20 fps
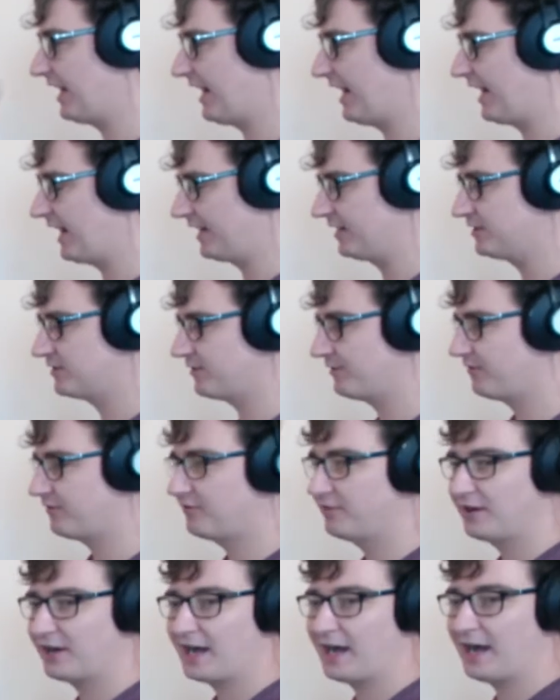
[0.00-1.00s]
and
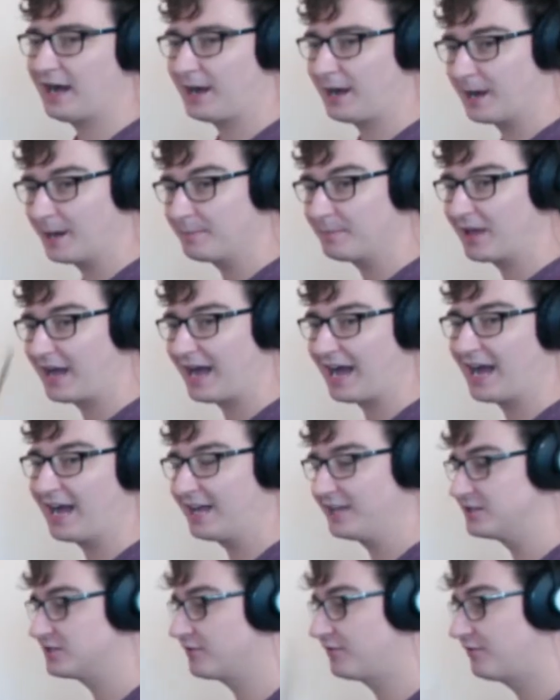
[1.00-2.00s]
um,
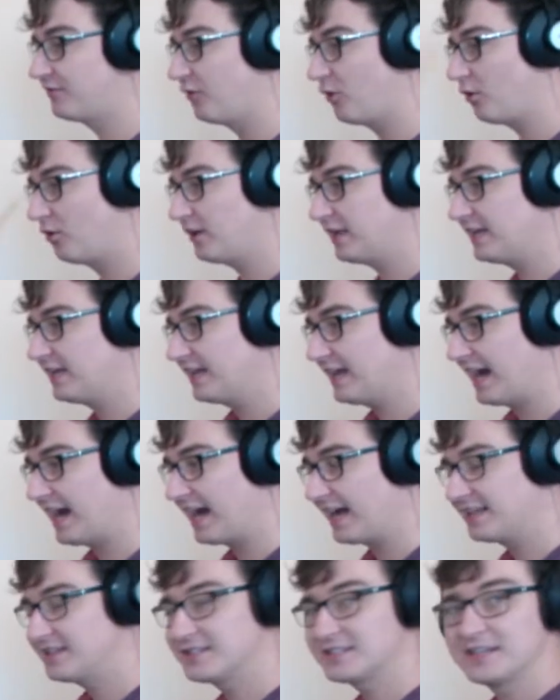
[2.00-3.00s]
and four E
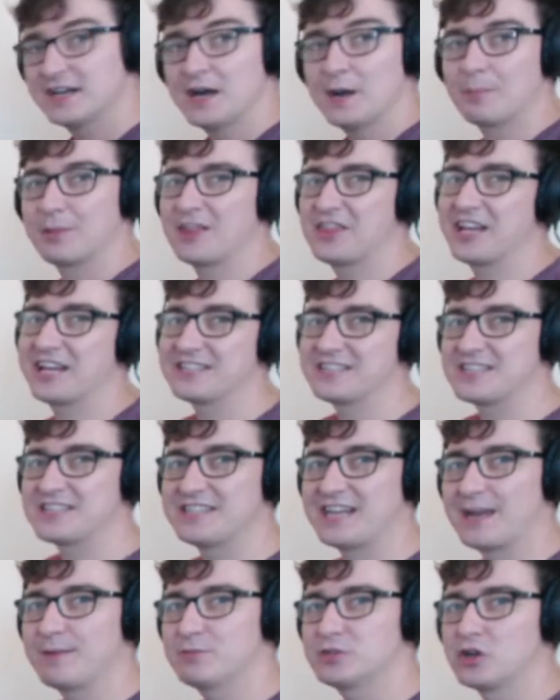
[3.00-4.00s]
and, but I think it's the
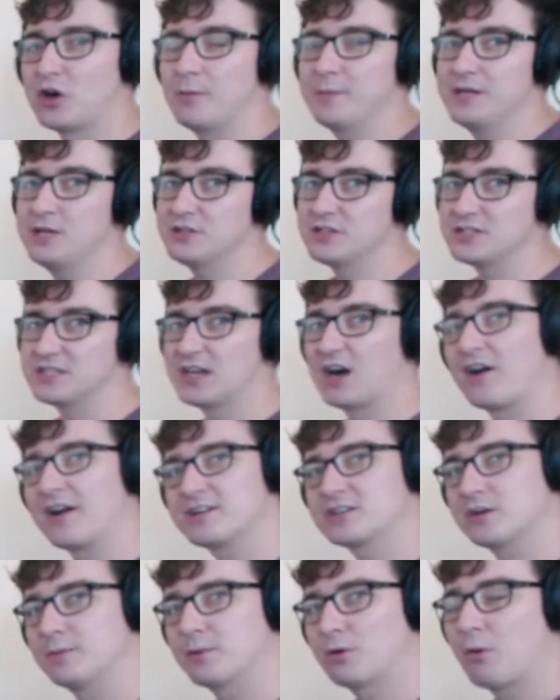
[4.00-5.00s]
same tom. He uses the high
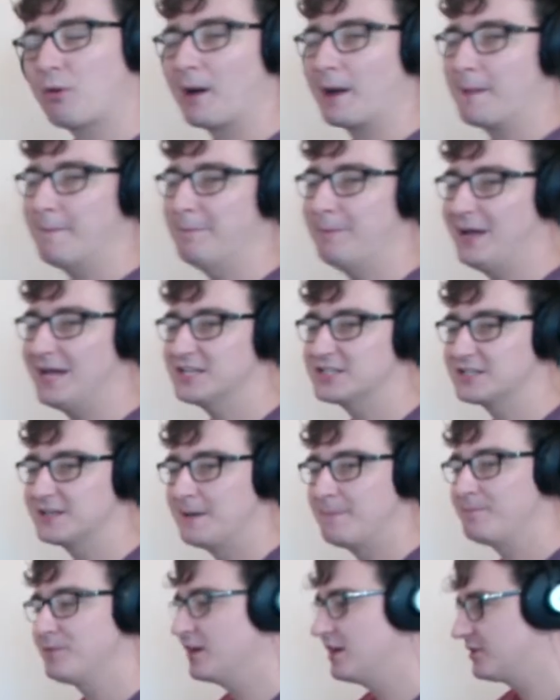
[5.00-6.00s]
tom quite a bit.
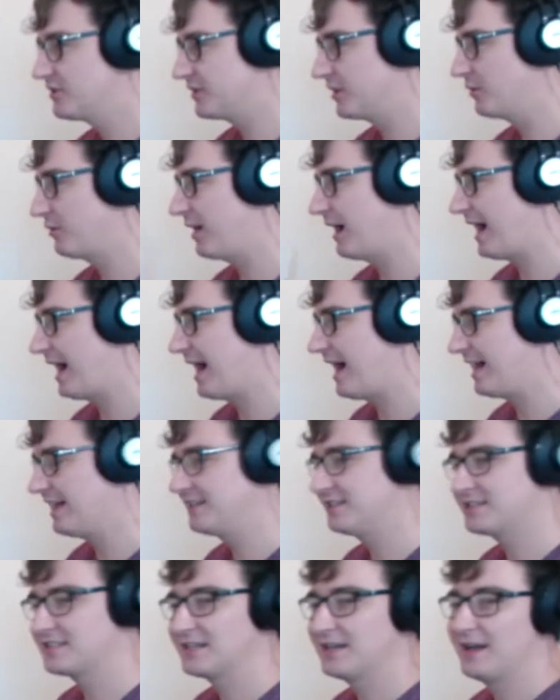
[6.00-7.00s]
So
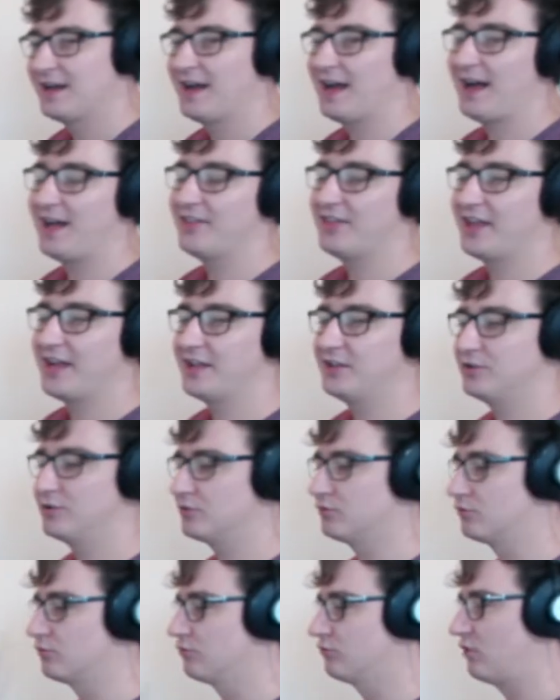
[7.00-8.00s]
and, and then
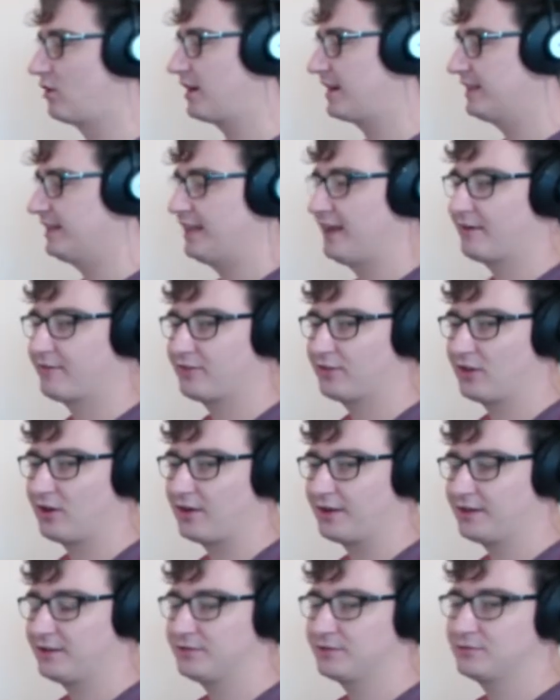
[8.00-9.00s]
right, left,
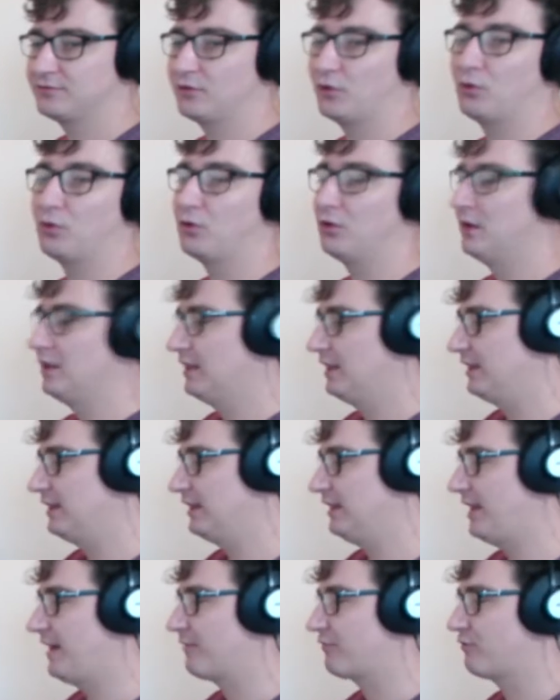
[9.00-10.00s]
right, or
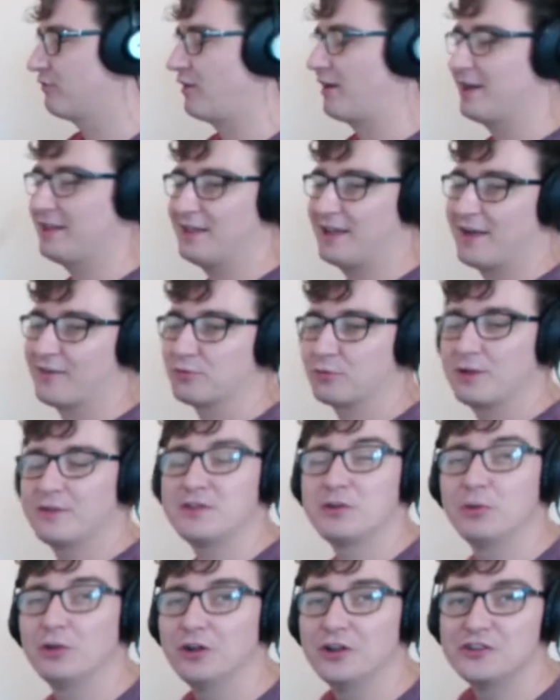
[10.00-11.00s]
left, right, left, whatever
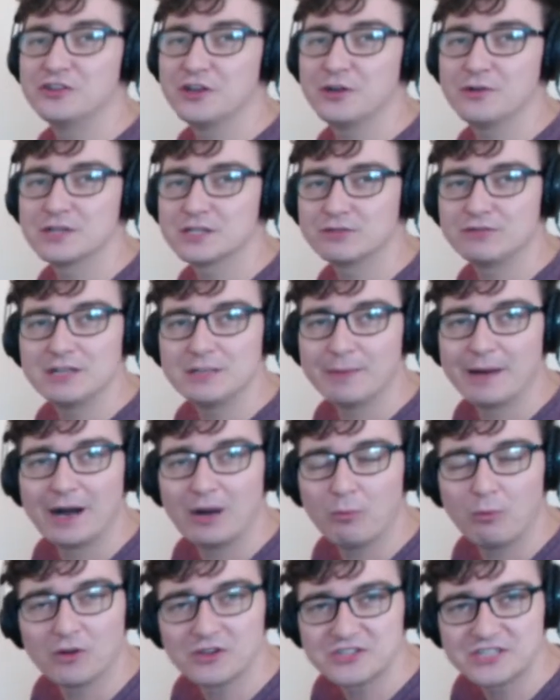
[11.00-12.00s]
you want to do, it doesn't really
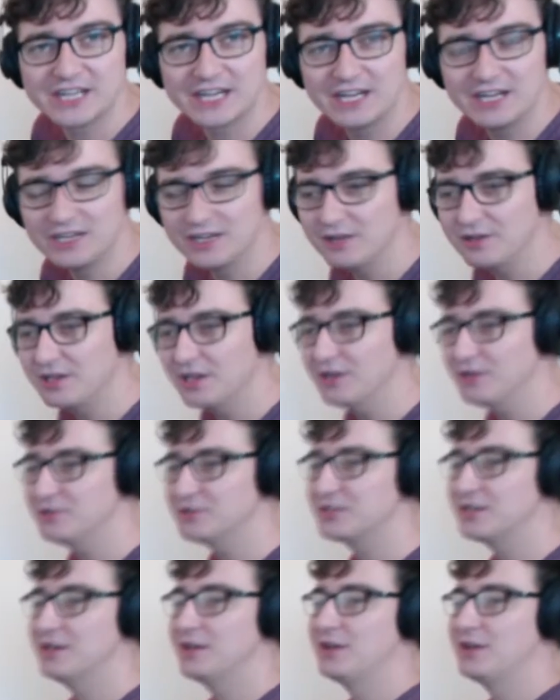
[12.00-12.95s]
matter what sticking you use.